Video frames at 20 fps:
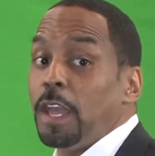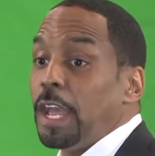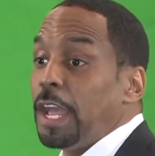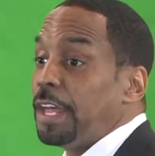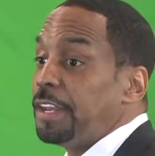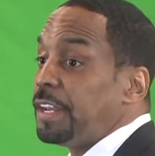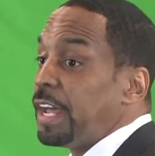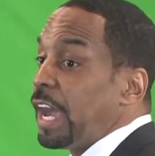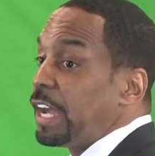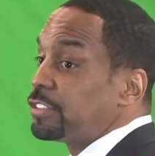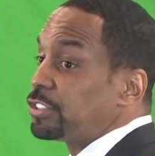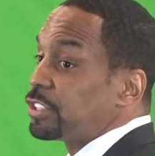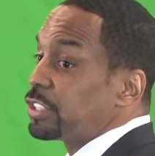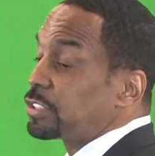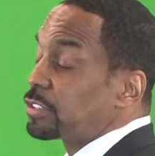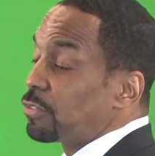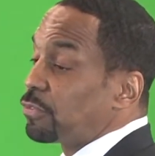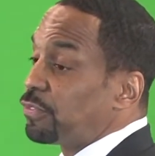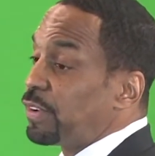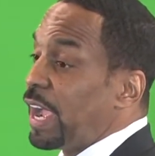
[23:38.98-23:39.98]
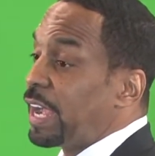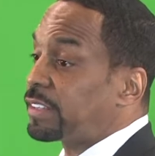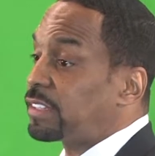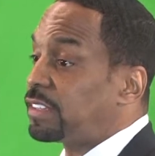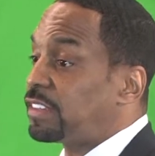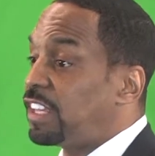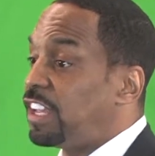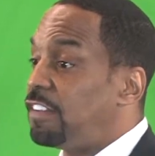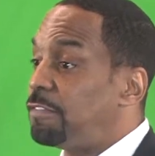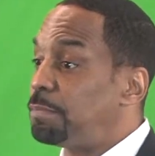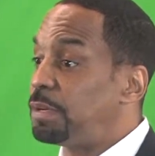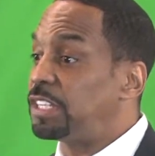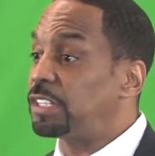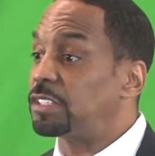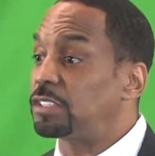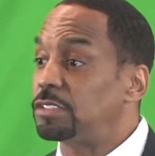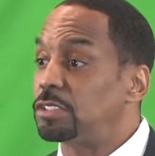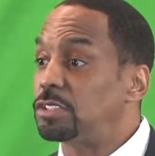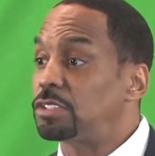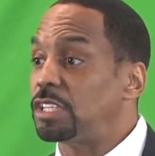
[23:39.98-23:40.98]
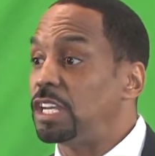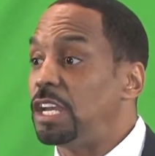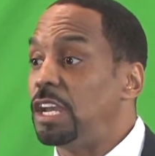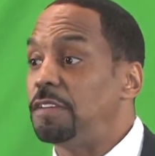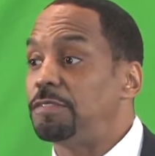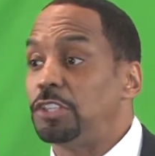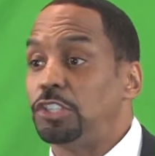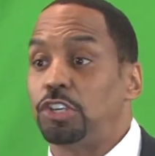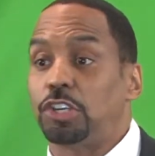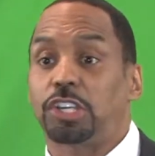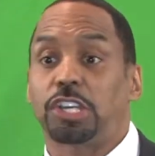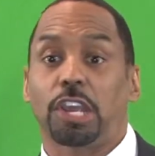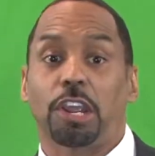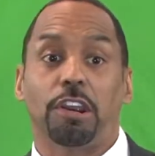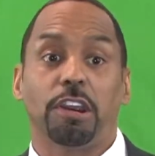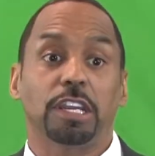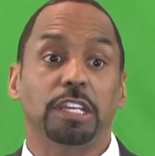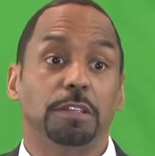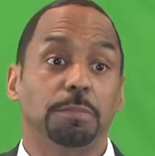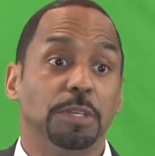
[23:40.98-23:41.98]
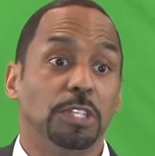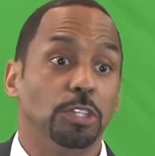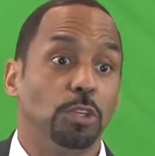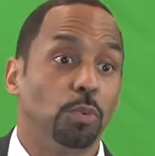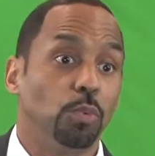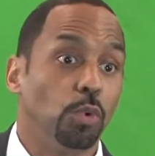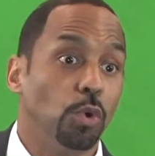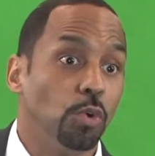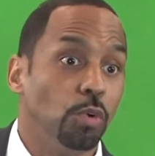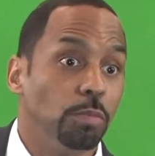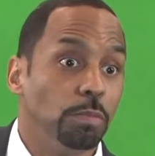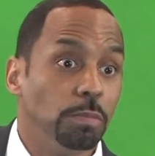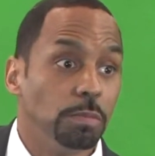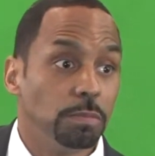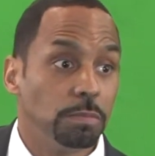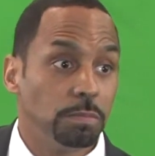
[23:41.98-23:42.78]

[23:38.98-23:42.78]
And not just the fact that they've been conceived and you're carrying them in the womb,